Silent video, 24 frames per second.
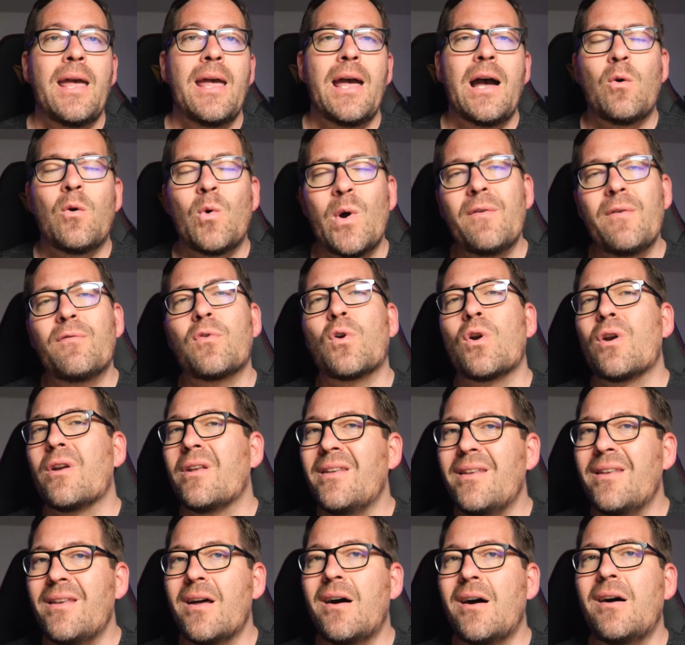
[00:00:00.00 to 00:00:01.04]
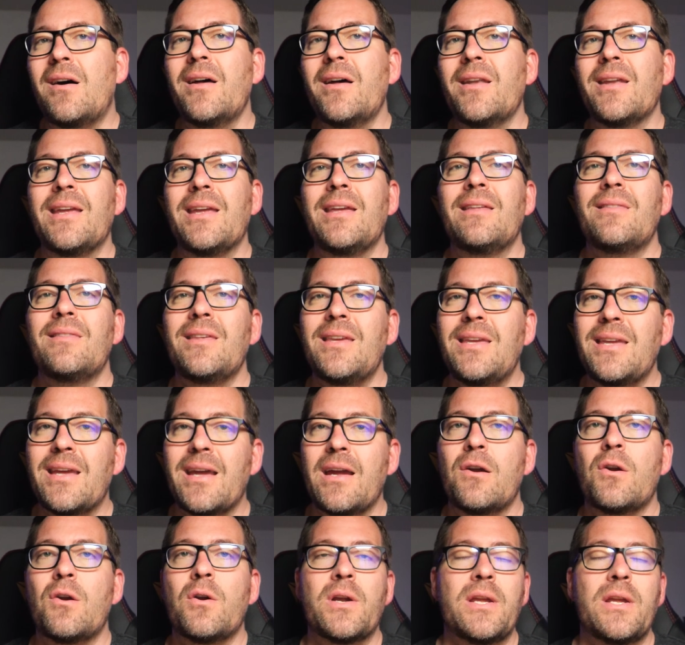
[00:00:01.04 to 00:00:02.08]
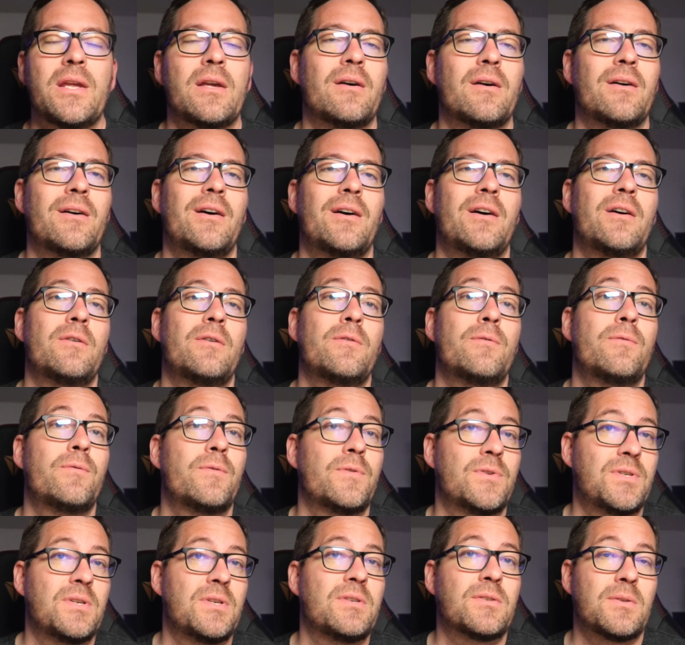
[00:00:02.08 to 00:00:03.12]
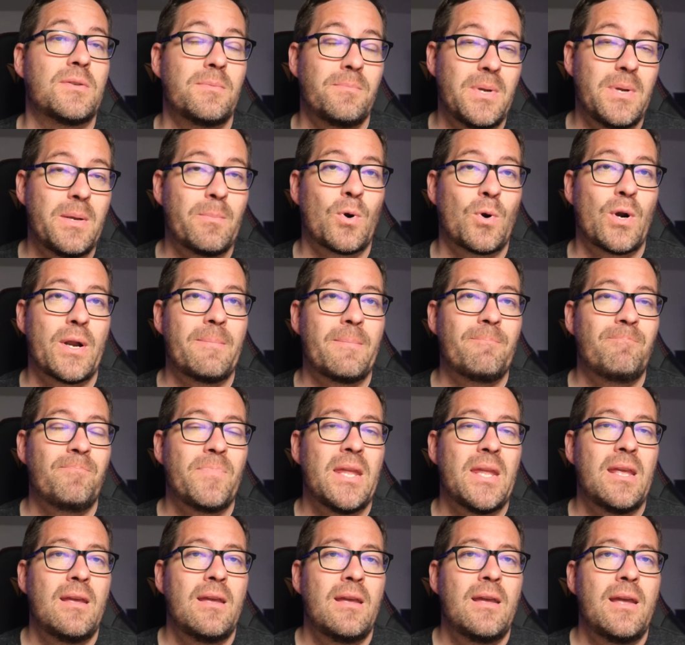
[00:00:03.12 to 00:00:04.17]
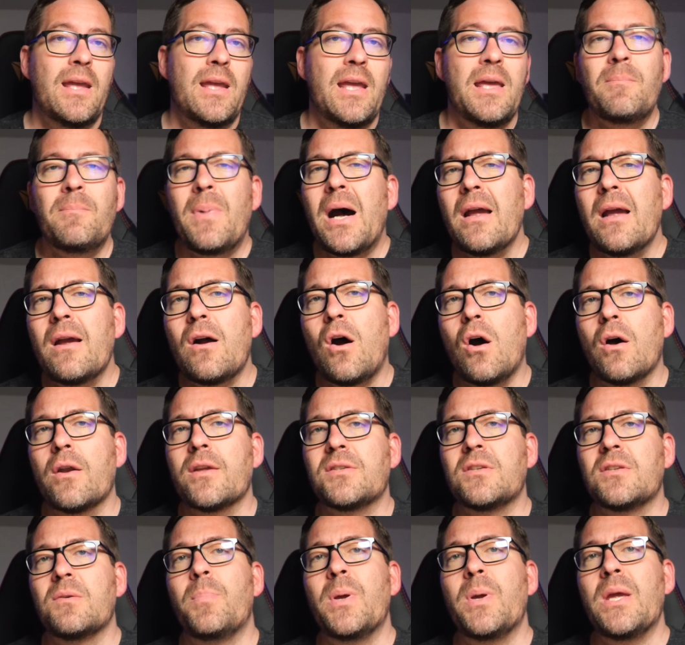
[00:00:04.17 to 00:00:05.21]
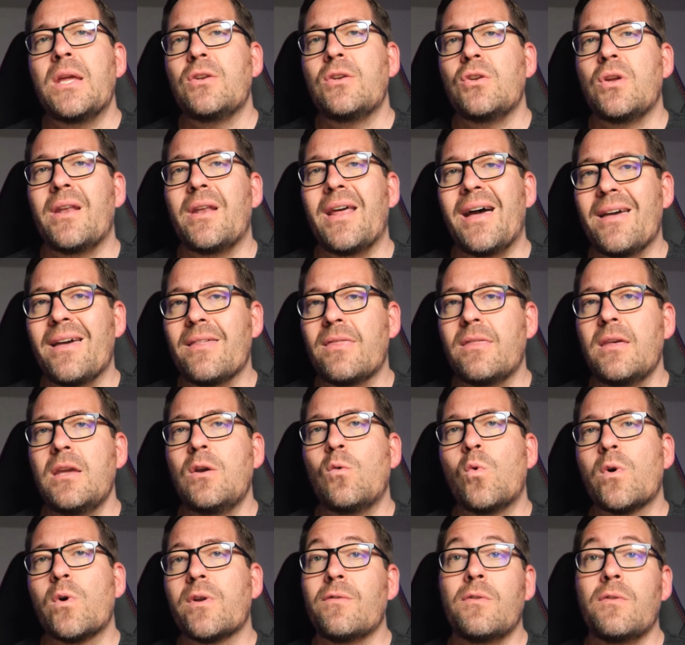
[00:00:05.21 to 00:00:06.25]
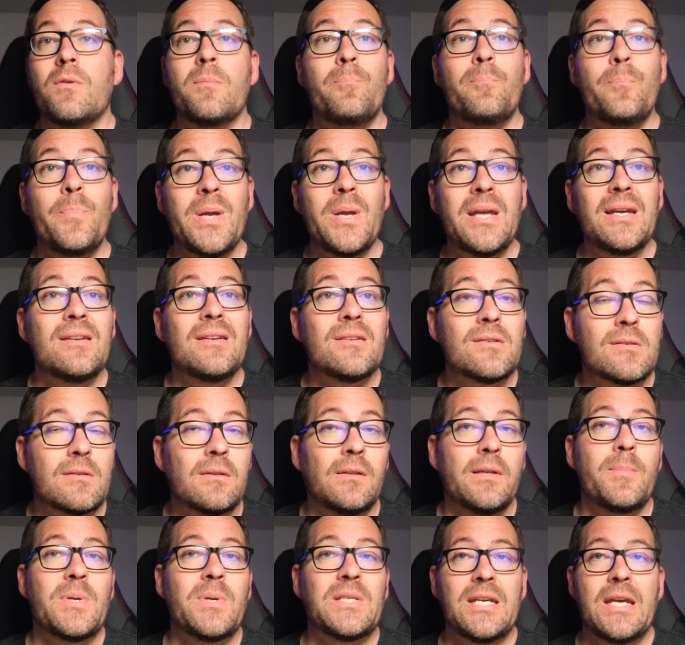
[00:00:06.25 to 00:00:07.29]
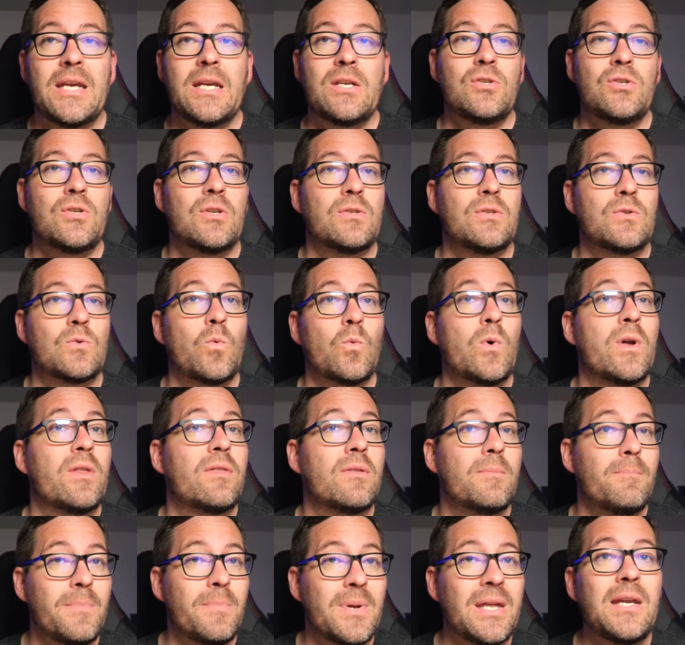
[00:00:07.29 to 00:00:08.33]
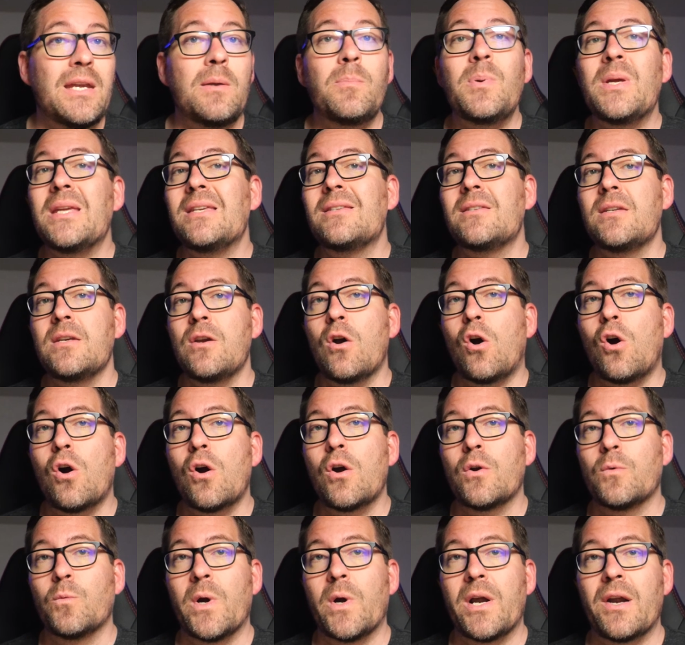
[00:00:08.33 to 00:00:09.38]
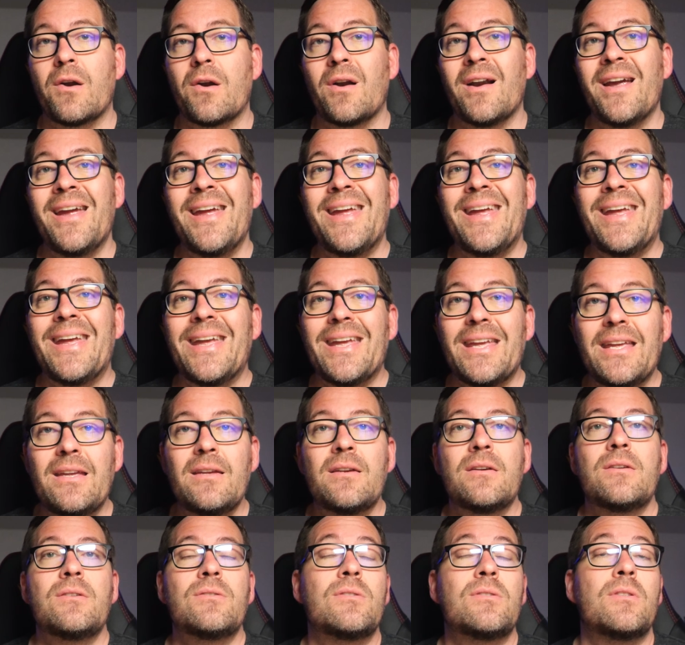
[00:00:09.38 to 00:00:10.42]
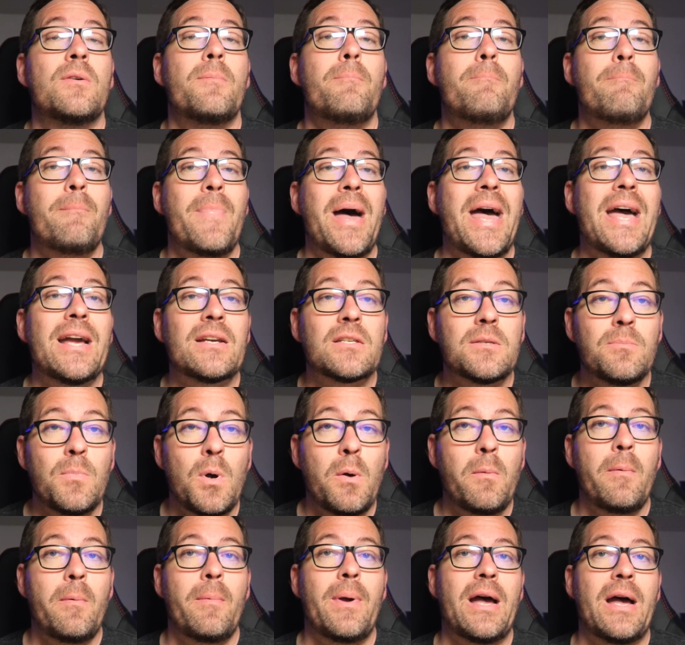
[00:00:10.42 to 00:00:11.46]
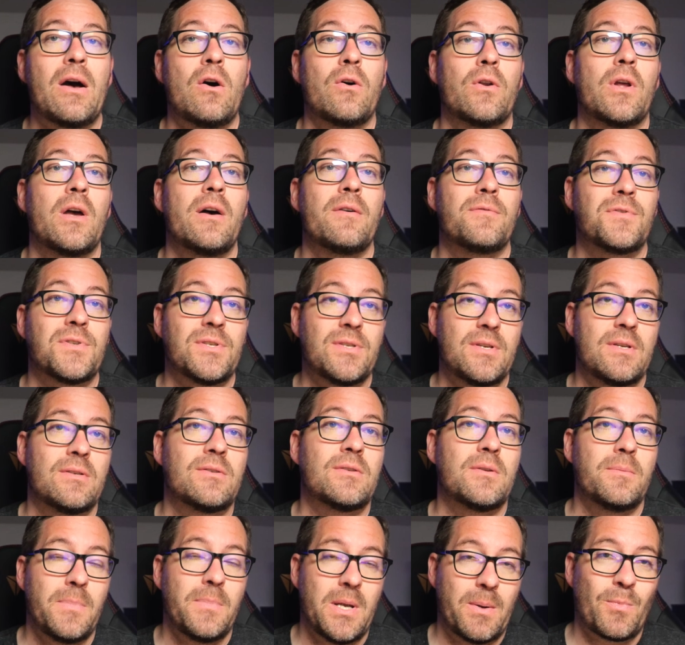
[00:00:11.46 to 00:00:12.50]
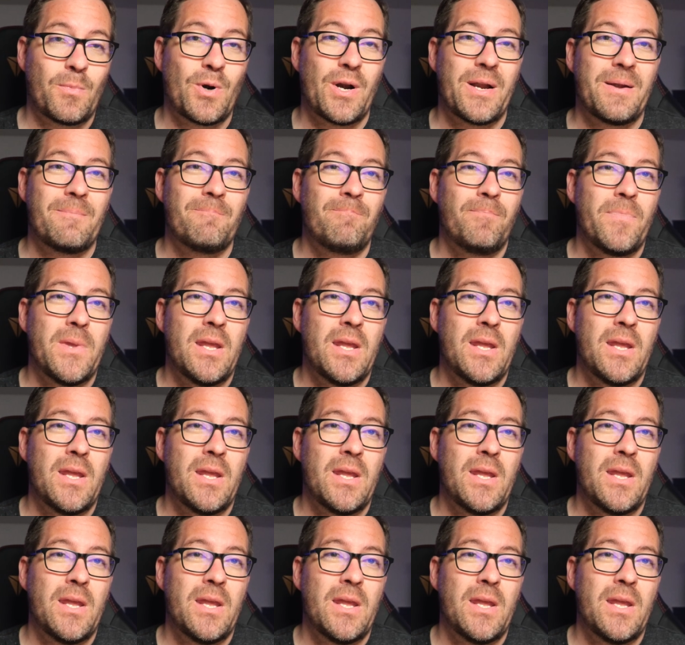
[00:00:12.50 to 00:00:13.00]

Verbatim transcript: However, not in the area of system memory. In my honest opinion, I think one of the biggest limitations with mini PC hardware is the maximum amount of system memory.